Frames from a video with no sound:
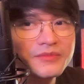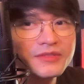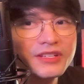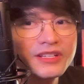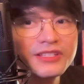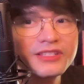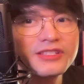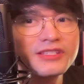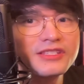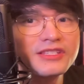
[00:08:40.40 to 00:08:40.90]

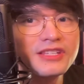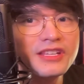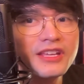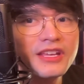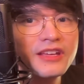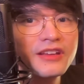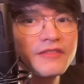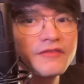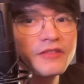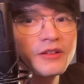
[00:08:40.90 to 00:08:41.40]
just
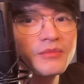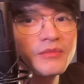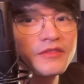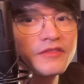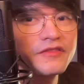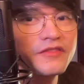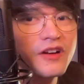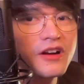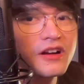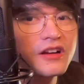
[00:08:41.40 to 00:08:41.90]
seeing from
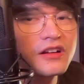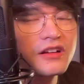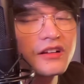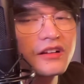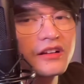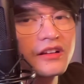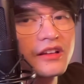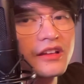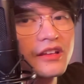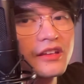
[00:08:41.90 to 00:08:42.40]
afar,
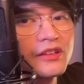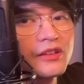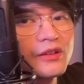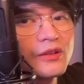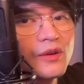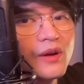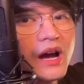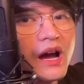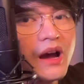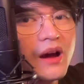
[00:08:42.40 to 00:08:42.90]
you know,
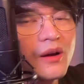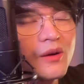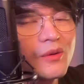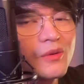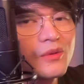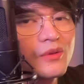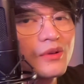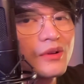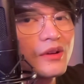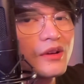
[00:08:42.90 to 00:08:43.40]
how
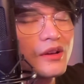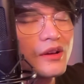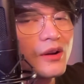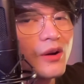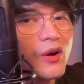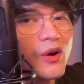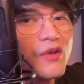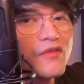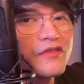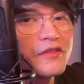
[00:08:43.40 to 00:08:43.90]

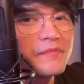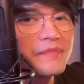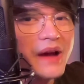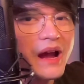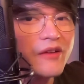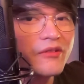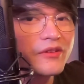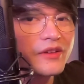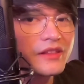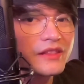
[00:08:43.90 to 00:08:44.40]

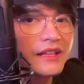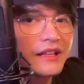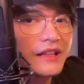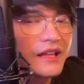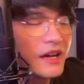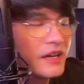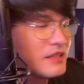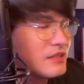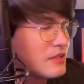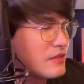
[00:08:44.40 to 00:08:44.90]
overpowering the
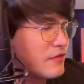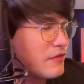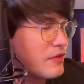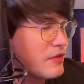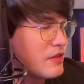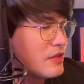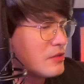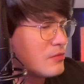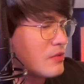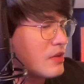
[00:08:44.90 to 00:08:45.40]
lights for
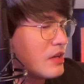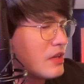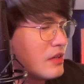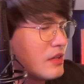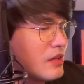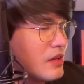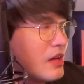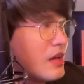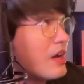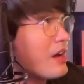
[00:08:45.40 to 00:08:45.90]
this one.
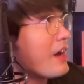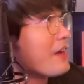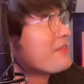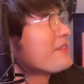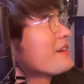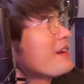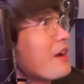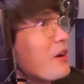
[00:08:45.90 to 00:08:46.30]
I think I